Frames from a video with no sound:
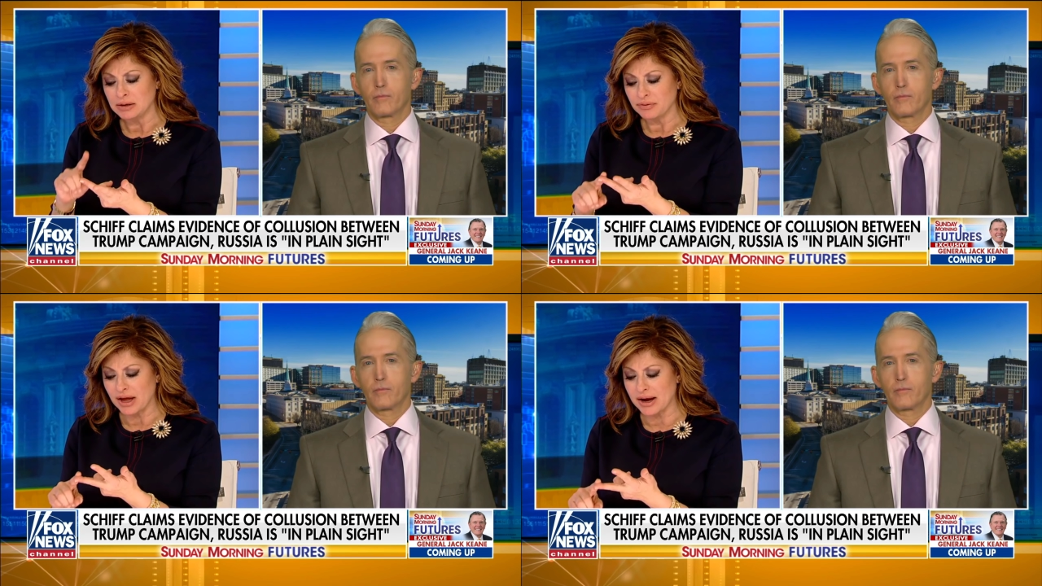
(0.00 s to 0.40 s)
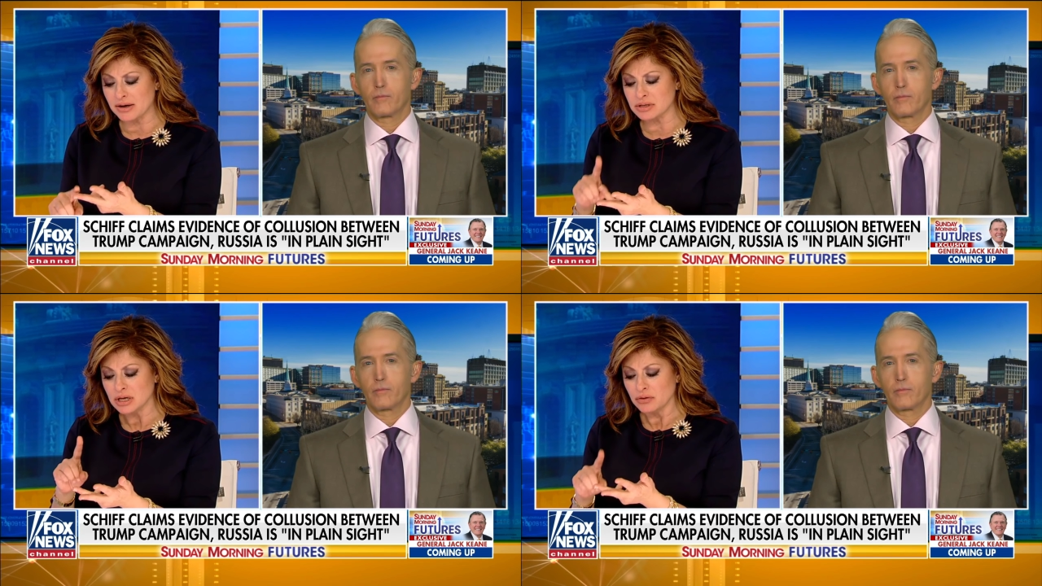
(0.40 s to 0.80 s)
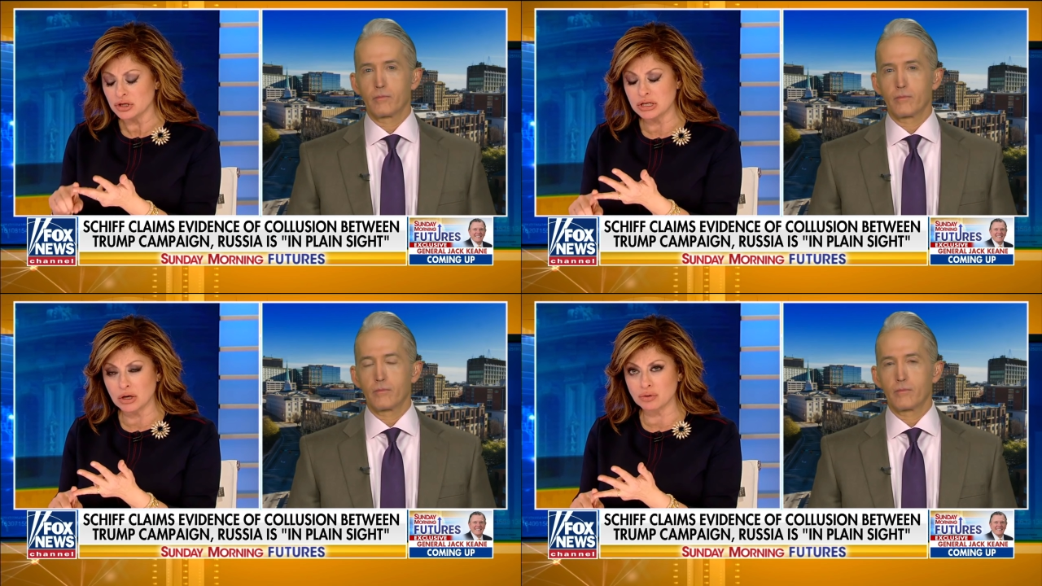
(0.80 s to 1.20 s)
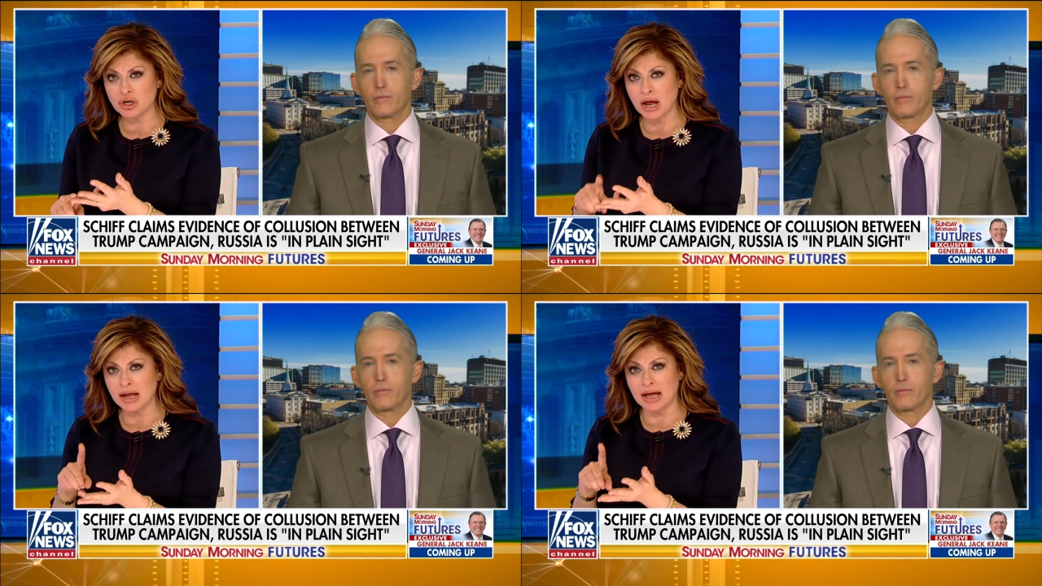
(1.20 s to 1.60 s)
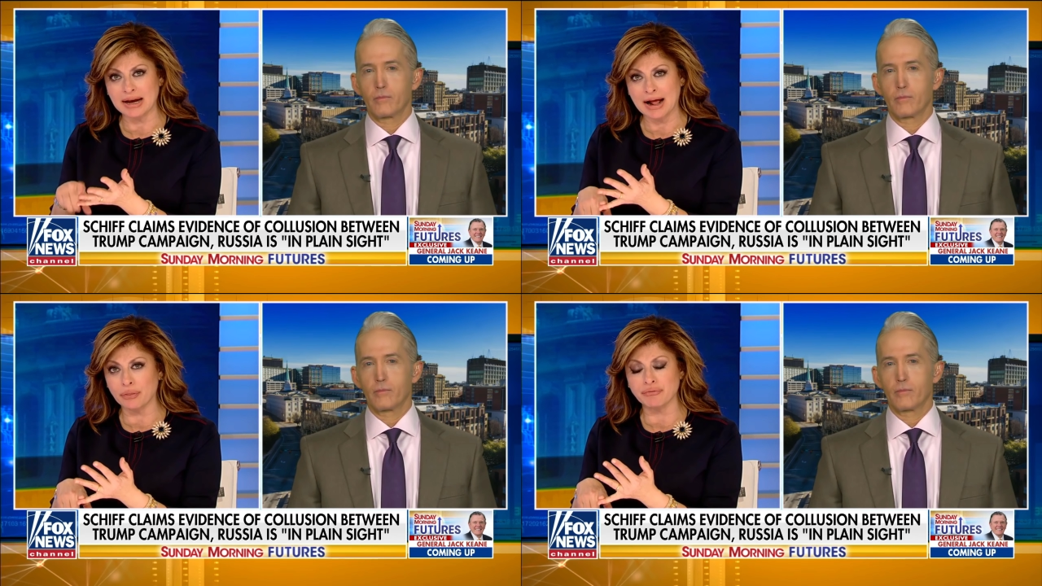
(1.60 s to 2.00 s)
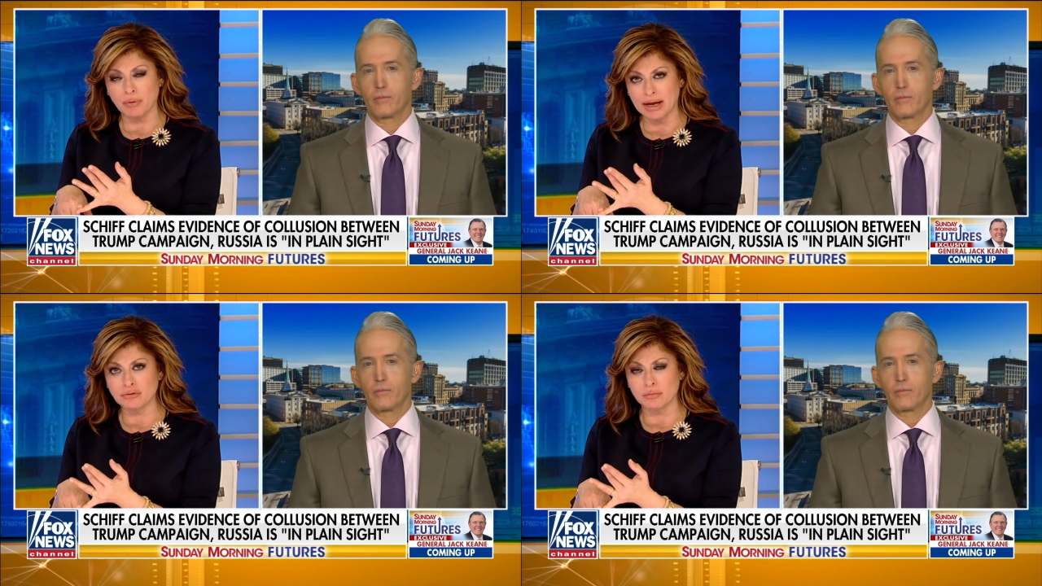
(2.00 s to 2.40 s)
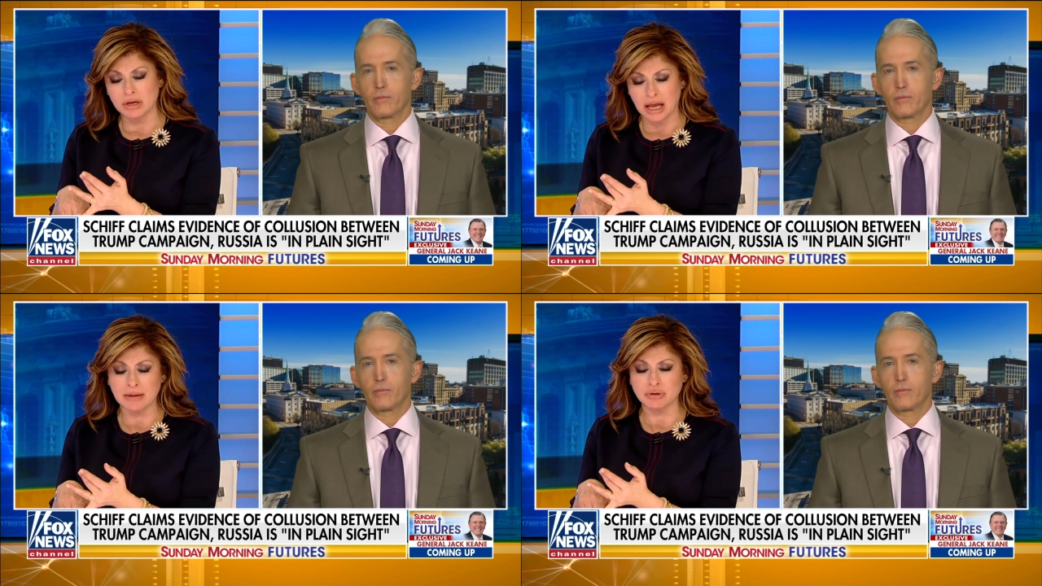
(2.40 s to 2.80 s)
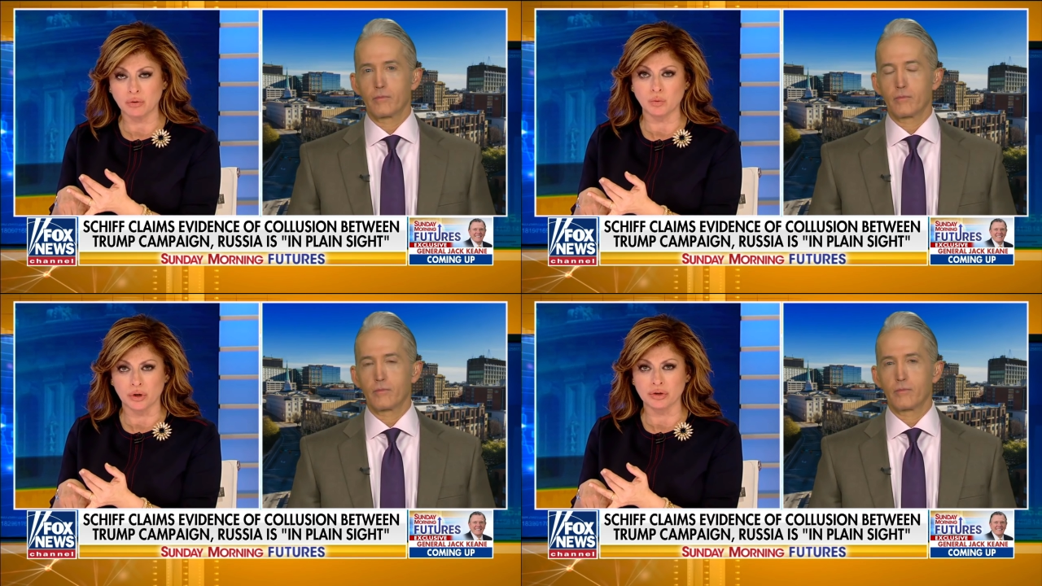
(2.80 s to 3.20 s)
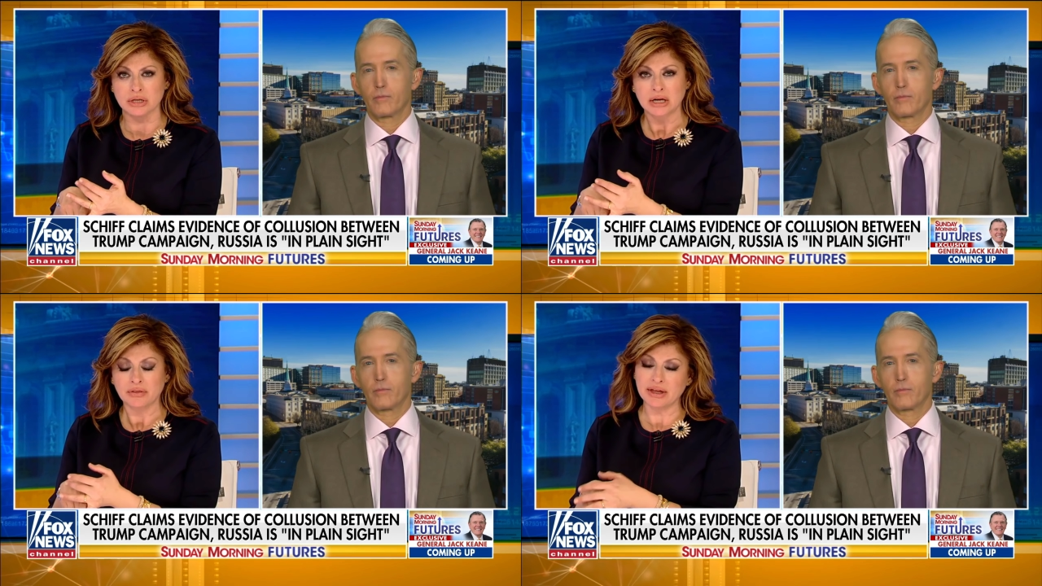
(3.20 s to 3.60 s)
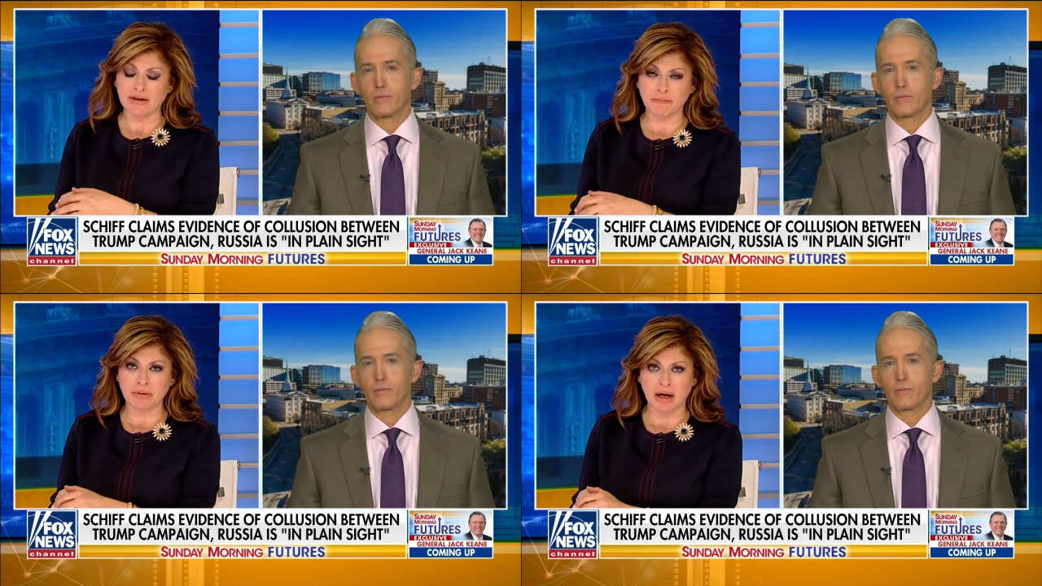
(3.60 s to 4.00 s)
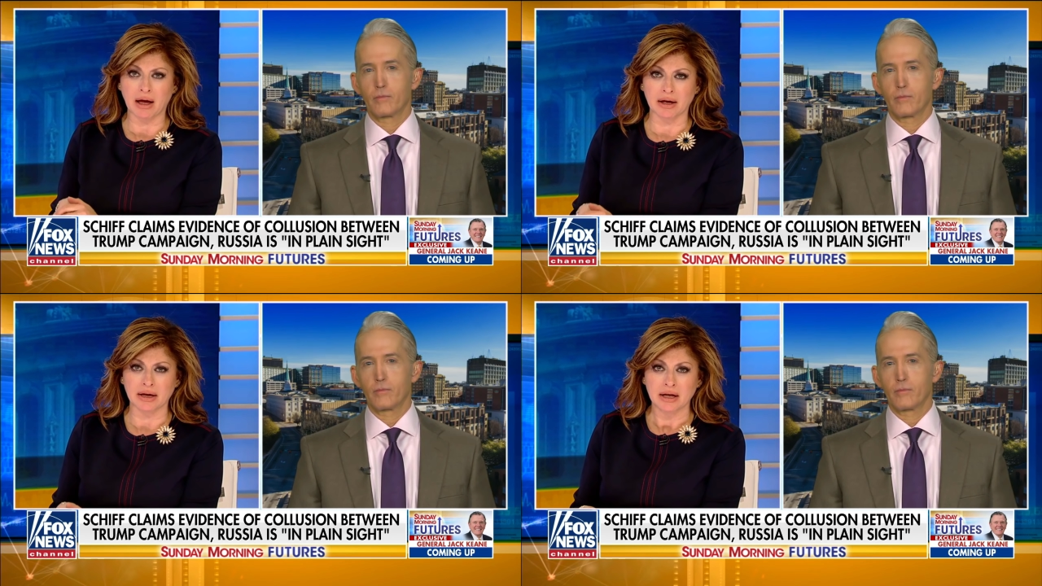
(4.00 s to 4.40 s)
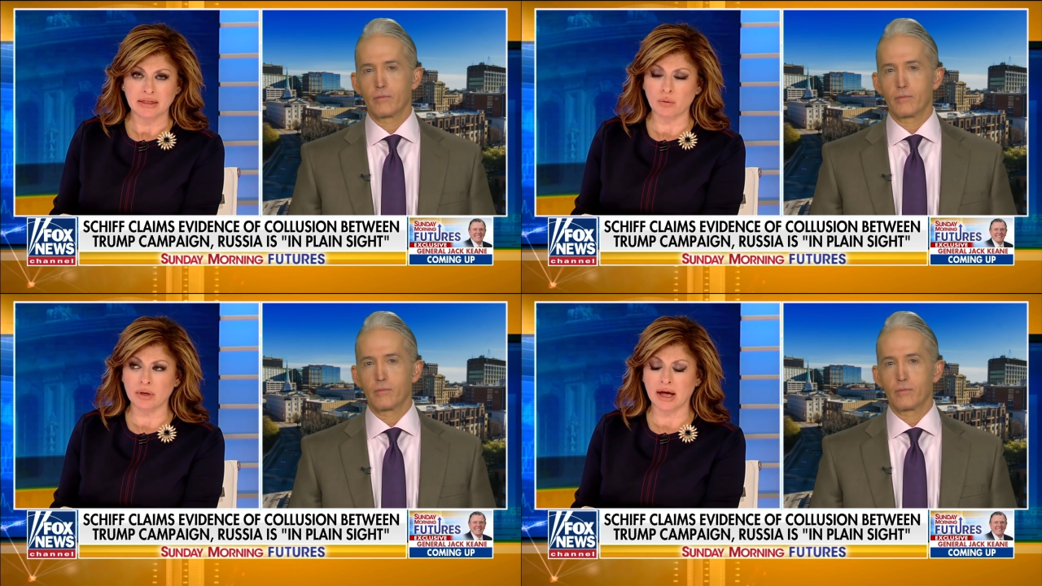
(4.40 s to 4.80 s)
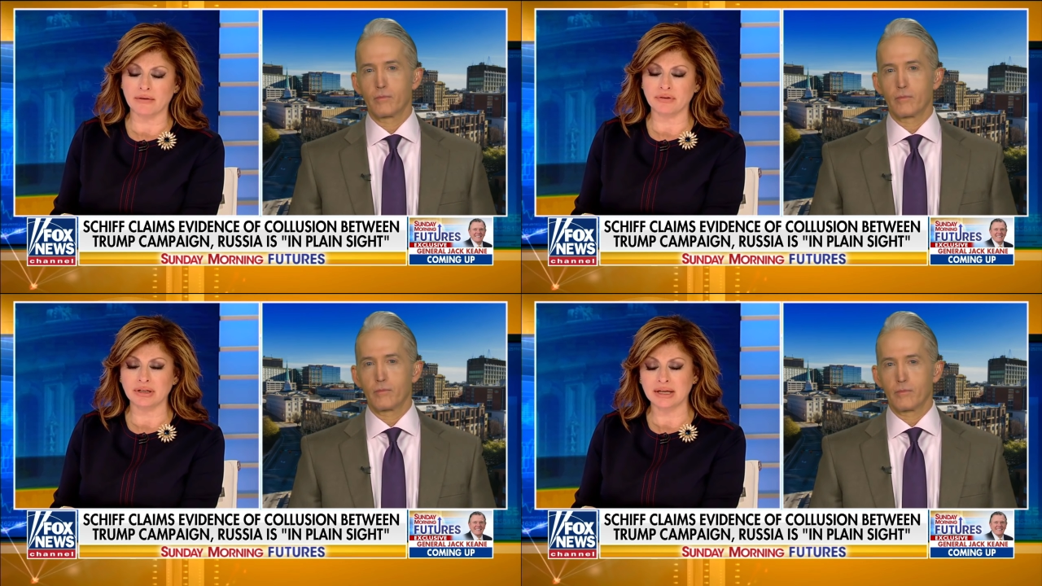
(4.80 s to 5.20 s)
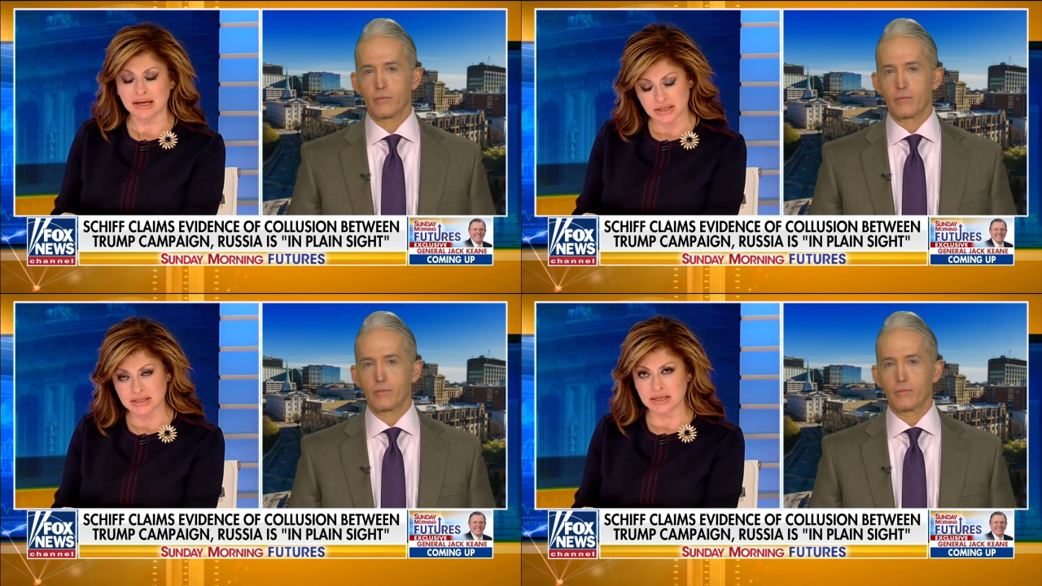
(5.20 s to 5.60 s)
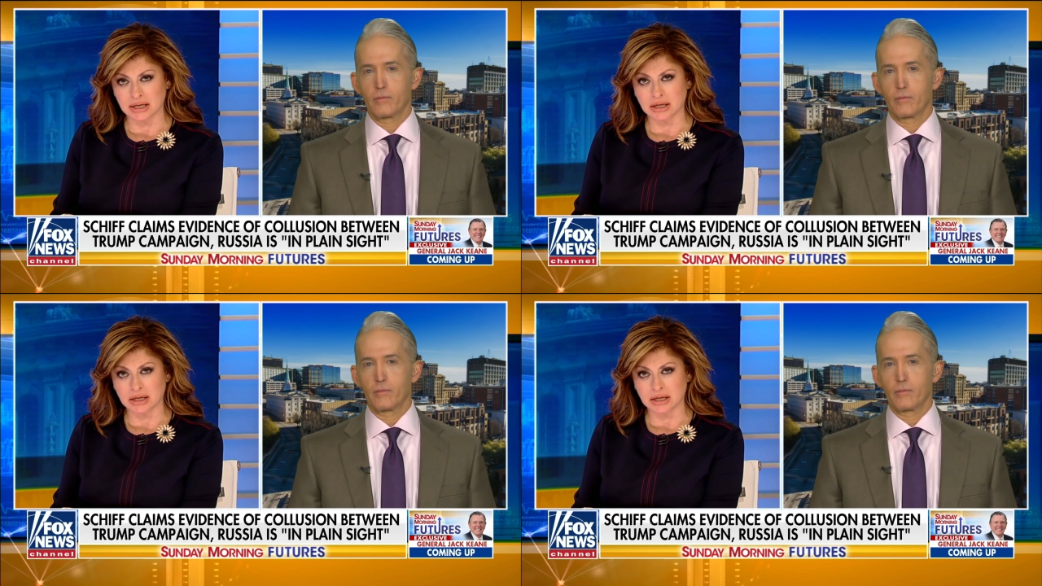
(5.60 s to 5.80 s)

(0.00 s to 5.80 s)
Speaker 1: the House, the D O J, and now through Andrew McCabe's own words, the F B I, that we have yet to see any